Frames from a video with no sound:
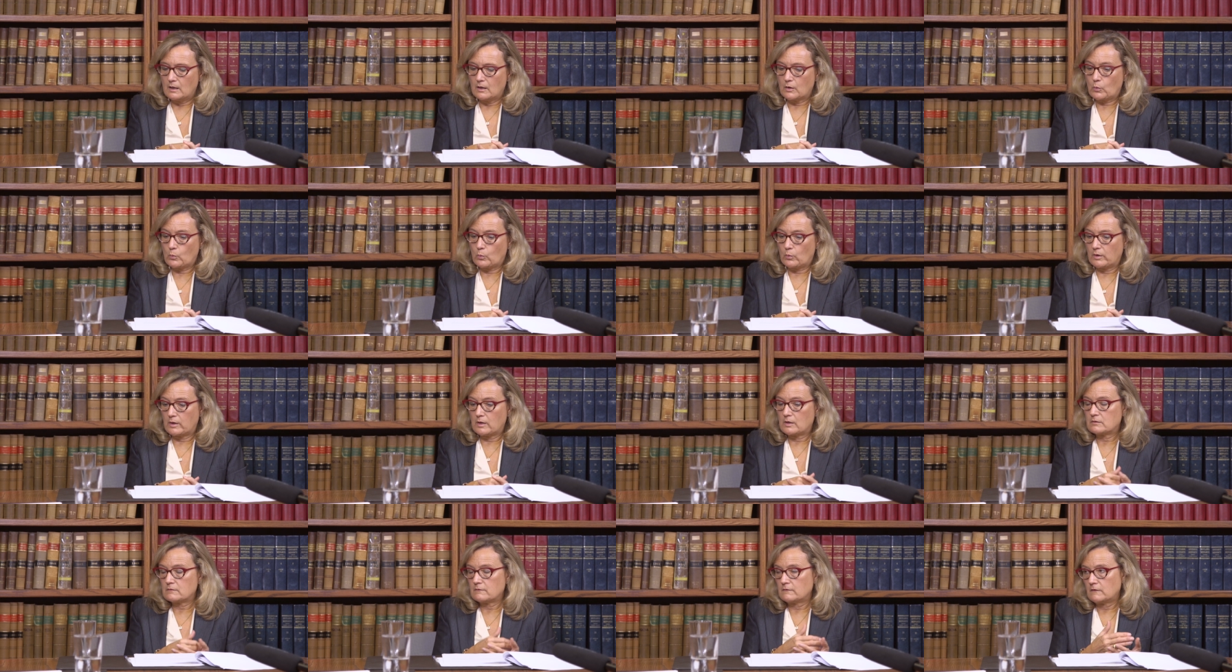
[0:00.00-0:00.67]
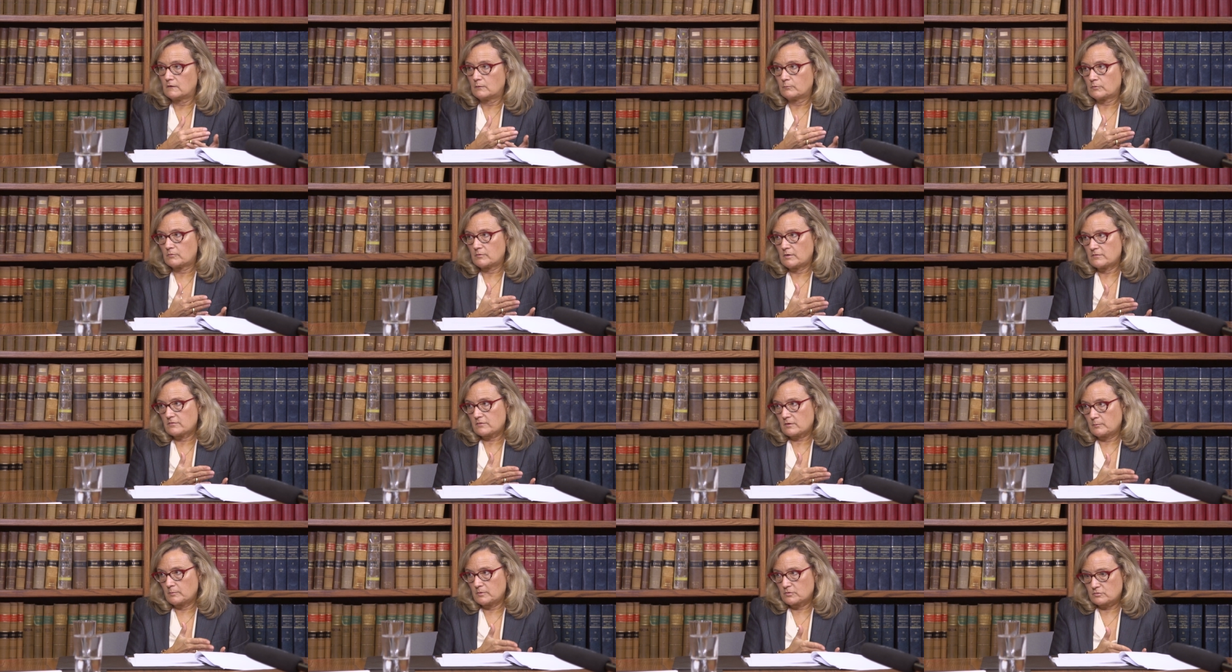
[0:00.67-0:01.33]
according to the Human
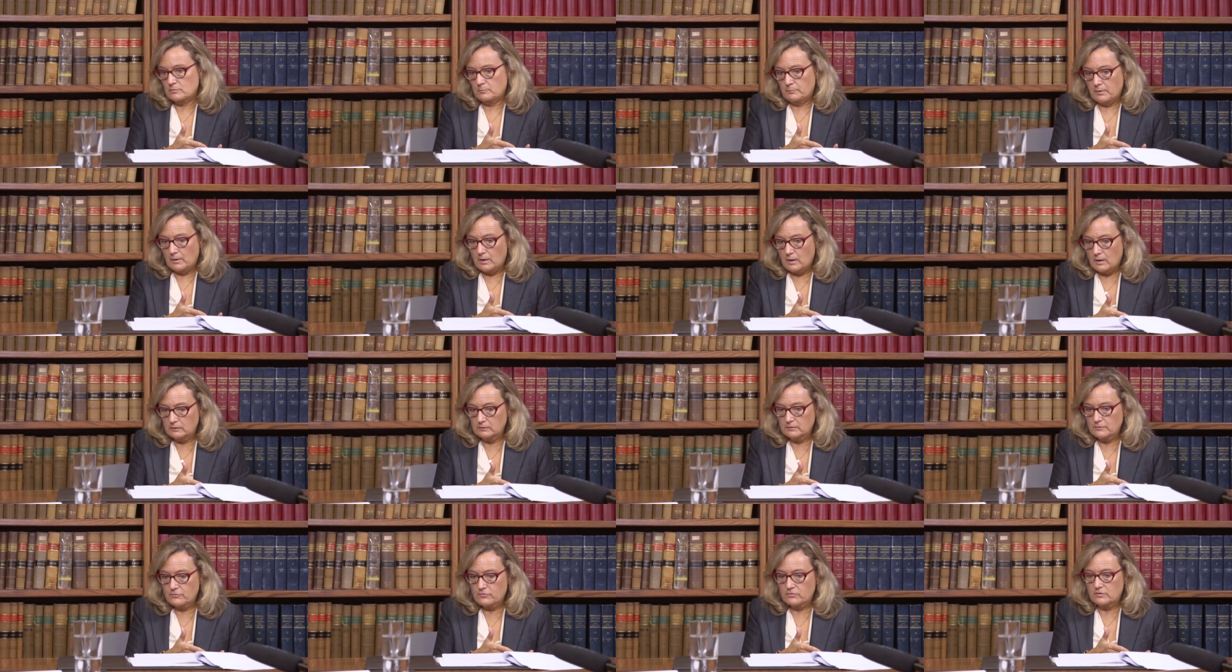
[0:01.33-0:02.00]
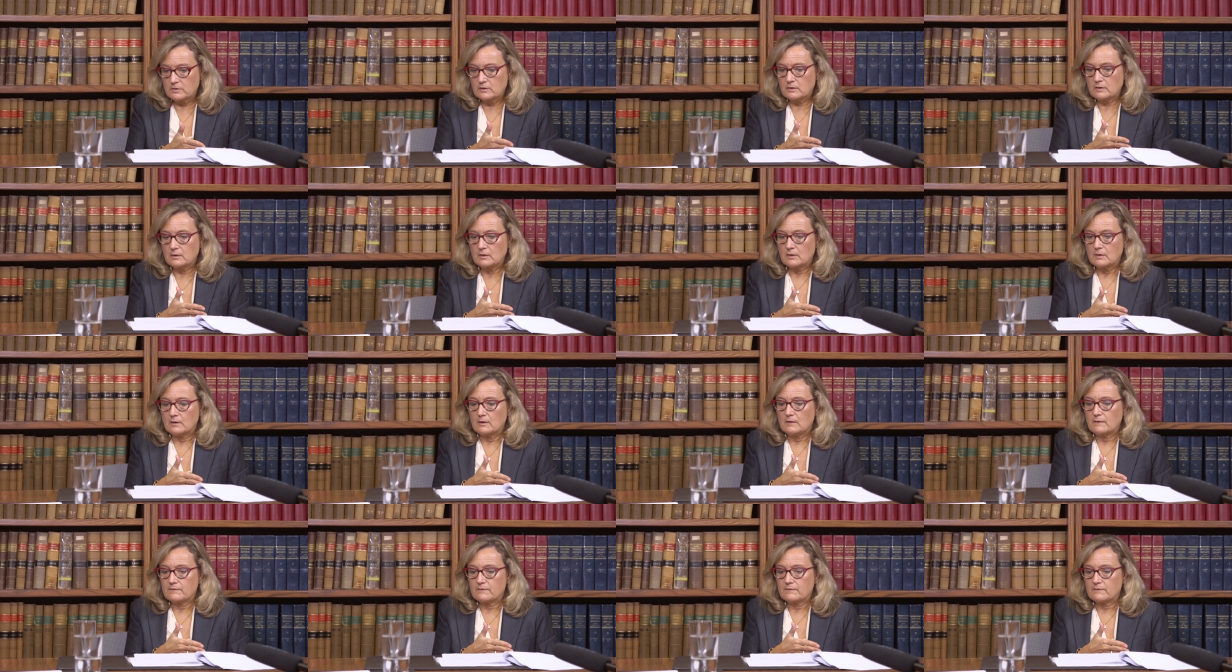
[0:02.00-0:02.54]
Rights Commission policy,